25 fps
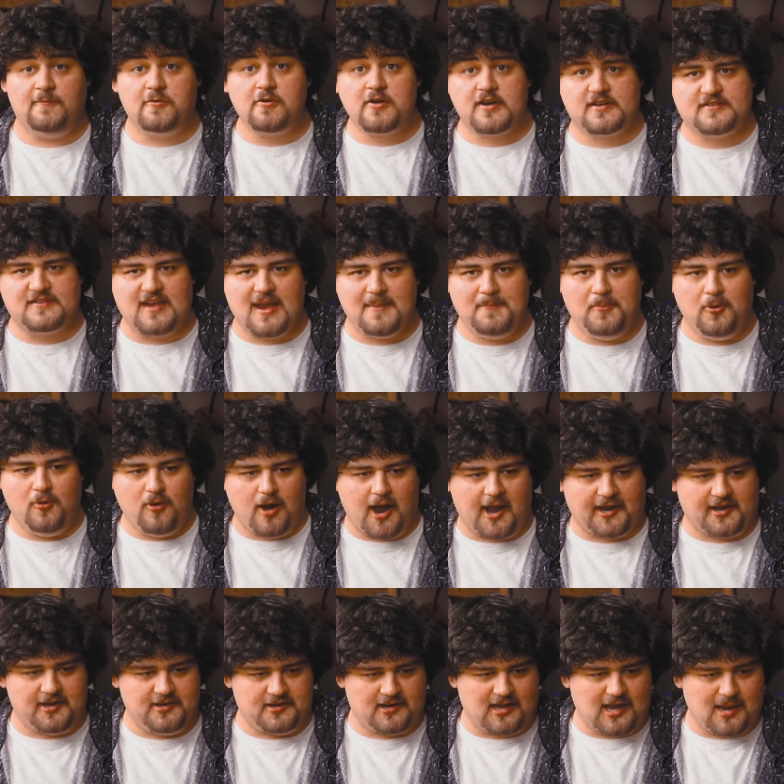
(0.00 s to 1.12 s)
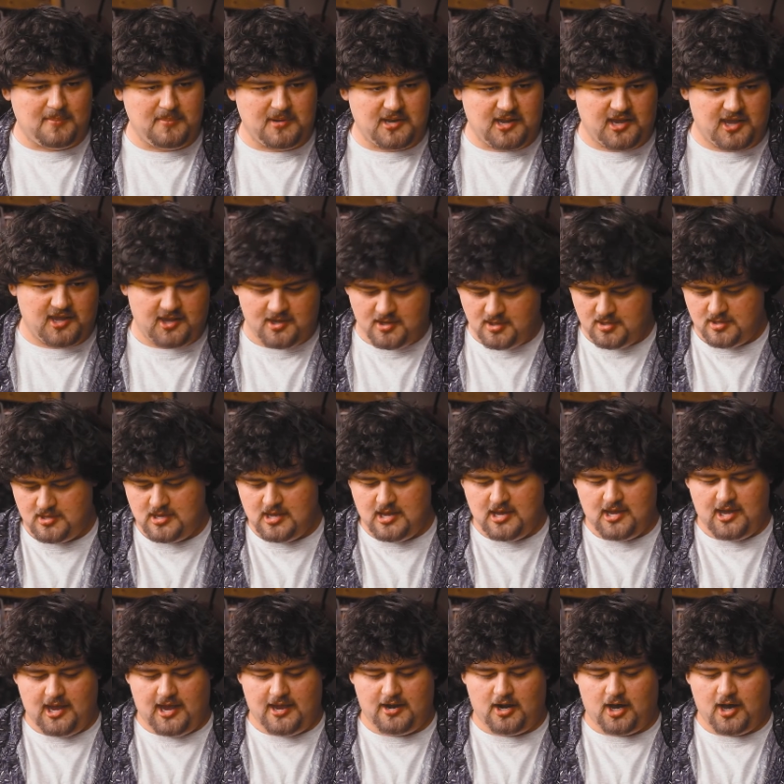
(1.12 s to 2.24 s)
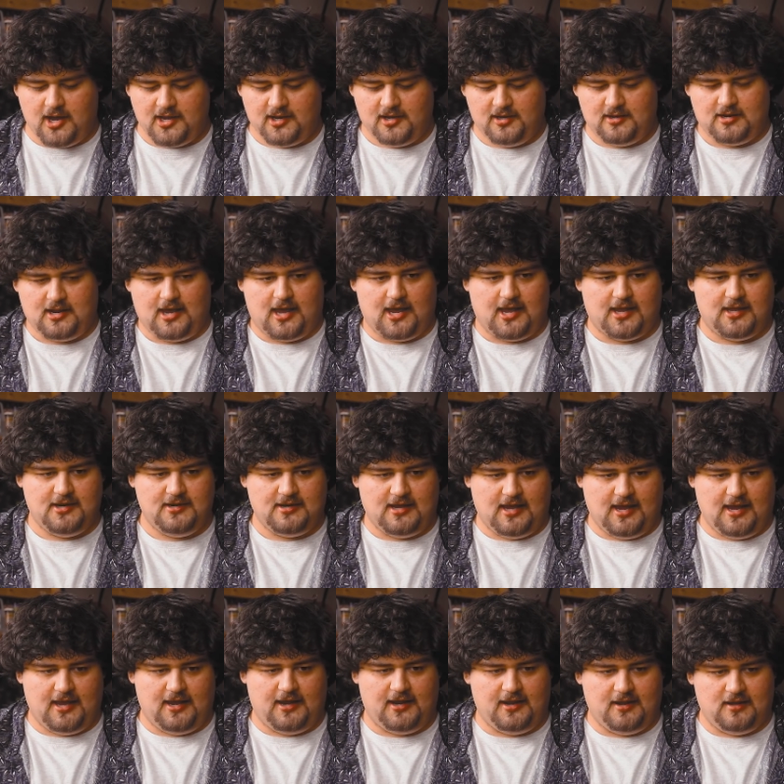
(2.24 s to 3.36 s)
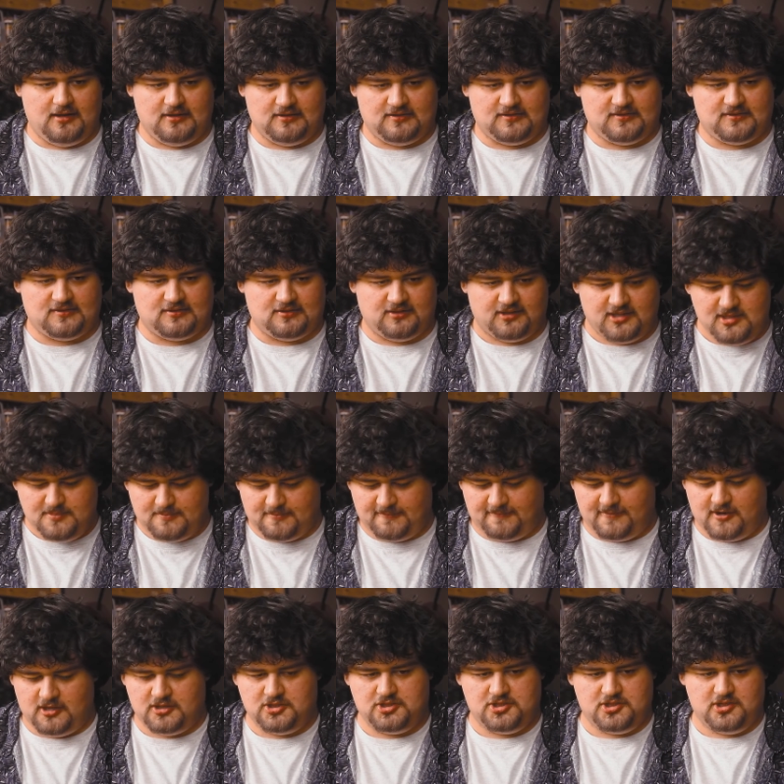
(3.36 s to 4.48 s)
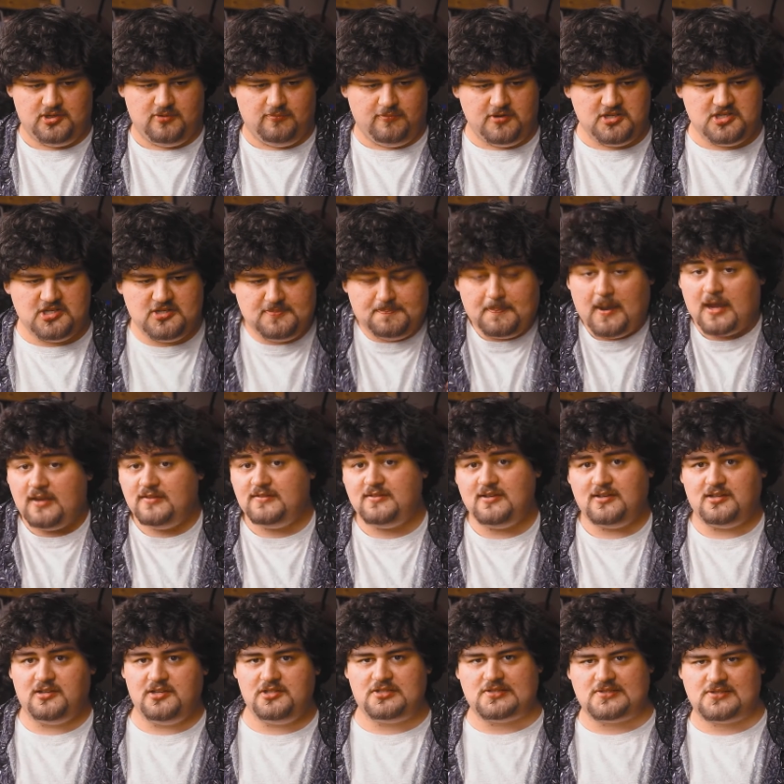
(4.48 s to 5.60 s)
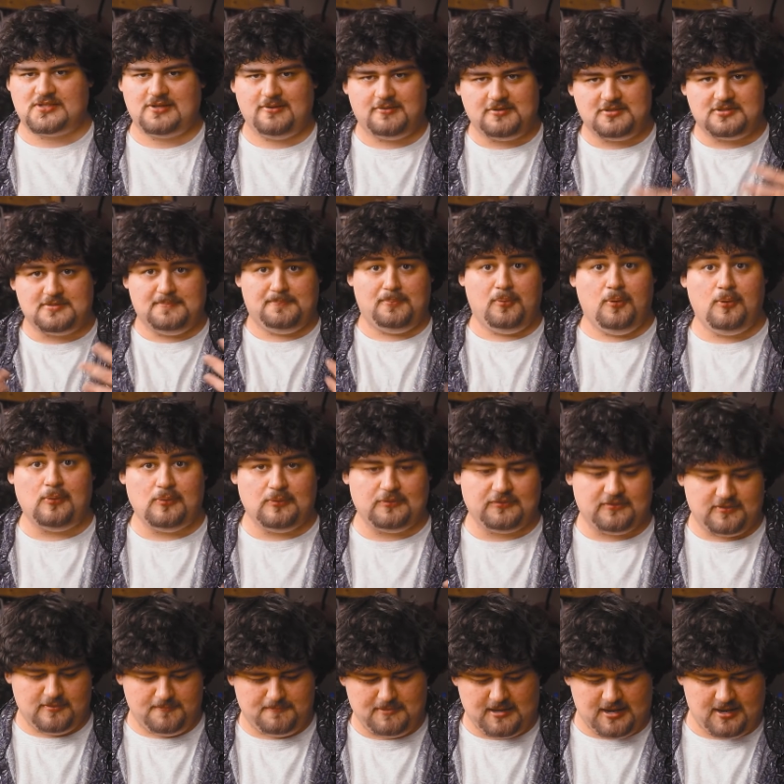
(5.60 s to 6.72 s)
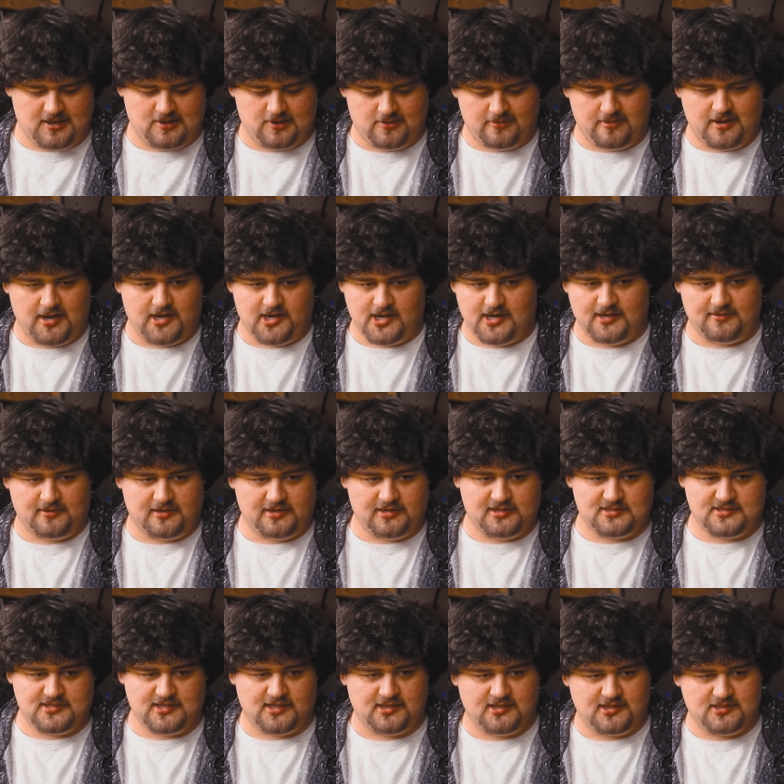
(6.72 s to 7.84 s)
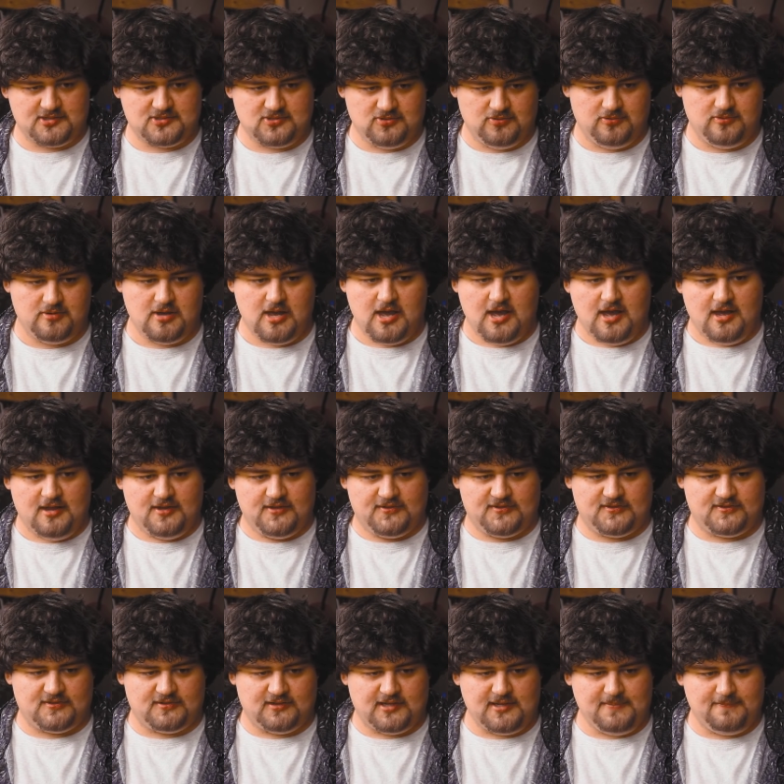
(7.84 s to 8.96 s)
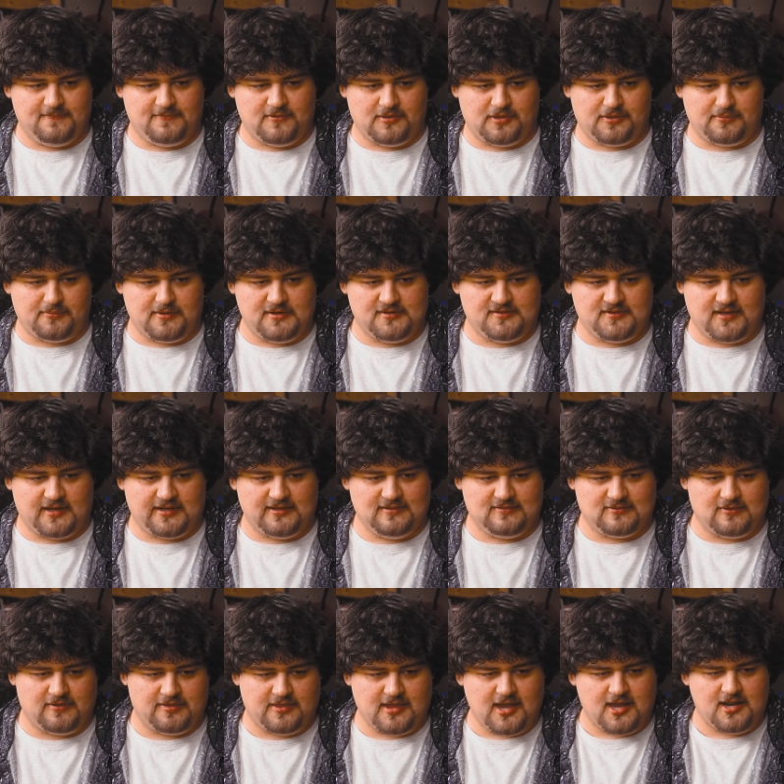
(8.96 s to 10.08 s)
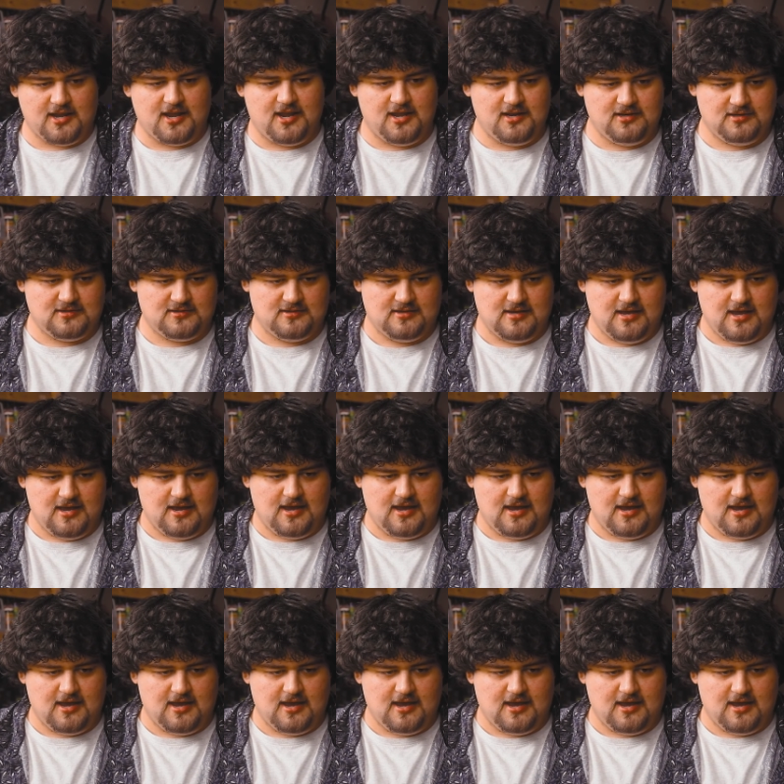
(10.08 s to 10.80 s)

For example, I can come in here and I can add a sleep function, which is basically just going to pause the Pico and I I'm going to tell it to sleep for three seconds on that end